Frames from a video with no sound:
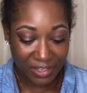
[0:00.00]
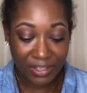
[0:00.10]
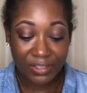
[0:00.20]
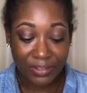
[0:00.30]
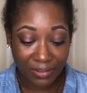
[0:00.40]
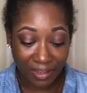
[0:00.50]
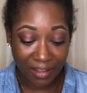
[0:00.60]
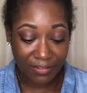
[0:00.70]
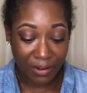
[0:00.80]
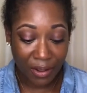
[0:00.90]
You love
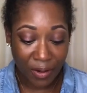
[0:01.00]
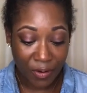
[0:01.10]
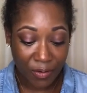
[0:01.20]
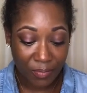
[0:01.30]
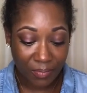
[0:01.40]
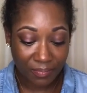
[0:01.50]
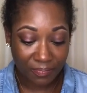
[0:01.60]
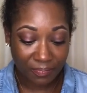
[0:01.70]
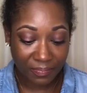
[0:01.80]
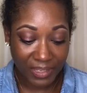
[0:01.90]
your home
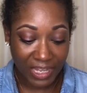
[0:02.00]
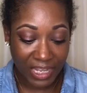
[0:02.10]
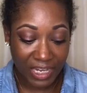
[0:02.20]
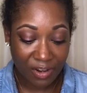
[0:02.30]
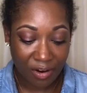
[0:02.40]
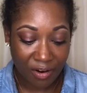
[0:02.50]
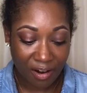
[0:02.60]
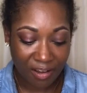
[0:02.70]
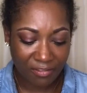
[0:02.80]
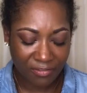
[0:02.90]
and
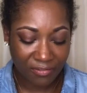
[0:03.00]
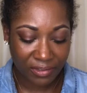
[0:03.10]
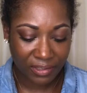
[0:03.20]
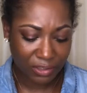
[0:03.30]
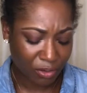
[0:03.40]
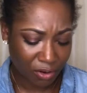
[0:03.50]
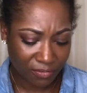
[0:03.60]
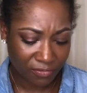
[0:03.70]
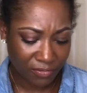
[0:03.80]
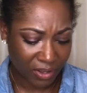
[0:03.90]
you're
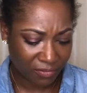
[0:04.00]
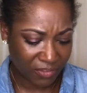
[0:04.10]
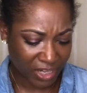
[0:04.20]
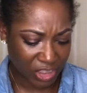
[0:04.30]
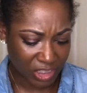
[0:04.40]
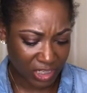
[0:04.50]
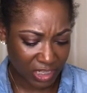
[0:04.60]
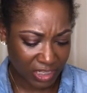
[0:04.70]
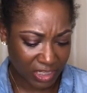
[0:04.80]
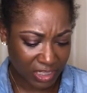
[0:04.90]
affectionate
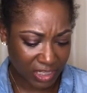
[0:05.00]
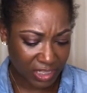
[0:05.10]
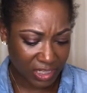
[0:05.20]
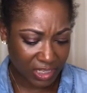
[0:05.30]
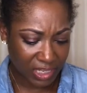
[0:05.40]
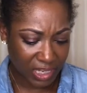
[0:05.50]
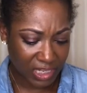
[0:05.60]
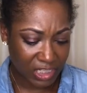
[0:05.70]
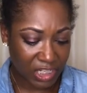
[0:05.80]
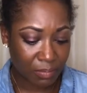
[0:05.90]

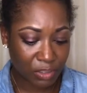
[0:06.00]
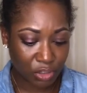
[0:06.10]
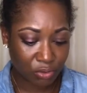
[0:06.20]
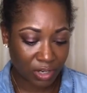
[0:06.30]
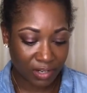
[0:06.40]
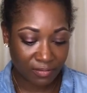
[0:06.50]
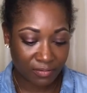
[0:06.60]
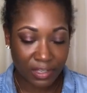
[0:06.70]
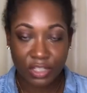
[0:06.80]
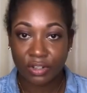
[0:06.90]
and demonstrative
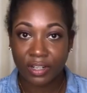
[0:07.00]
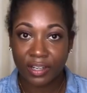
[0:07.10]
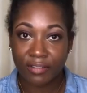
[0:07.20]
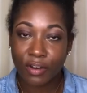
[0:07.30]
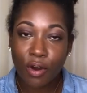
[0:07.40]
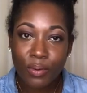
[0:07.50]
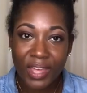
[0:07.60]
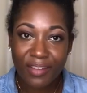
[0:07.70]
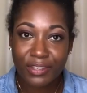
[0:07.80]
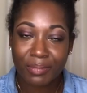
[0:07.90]
in your love. Oh, we
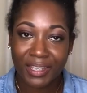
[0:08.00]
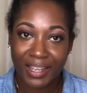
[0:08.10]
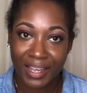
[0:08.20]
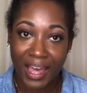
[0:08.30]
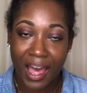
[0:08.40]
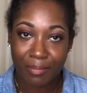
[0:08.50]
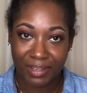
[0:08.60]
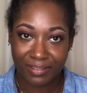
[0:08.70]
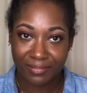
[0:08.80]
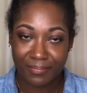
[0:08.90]
have something in common,
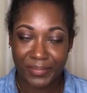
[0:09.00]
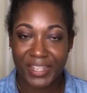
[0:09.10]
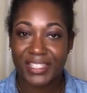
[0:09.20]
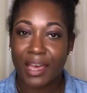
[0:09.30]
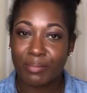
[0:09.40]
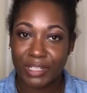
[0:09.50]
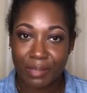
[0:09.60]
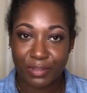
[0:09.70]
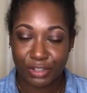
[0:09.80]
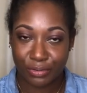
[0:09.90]
because I'm
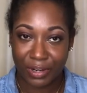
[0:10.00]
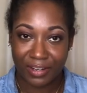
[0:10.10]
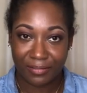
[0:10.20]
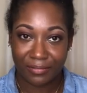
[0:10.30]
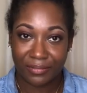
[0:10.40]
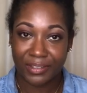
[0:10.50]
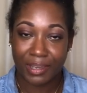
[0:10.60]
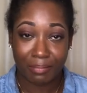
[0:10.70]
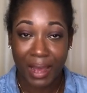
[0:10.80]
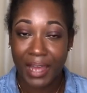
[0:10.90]
demonstrative in
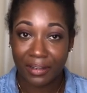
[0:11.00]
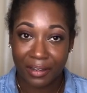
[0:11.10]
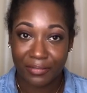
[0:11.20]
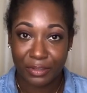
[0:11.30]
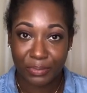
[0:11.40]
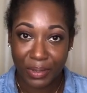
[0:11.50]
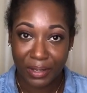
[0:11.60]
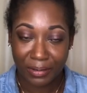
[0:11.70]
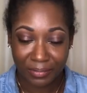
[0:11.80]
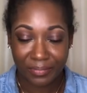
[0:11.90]
my love as
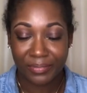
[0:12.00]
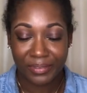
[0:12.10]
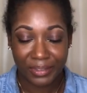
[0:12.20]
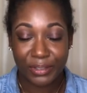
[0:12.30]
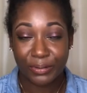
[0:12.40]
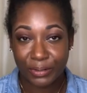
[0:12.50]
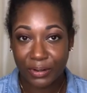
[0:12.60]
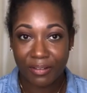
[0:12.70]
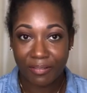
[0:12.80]
well. You'll know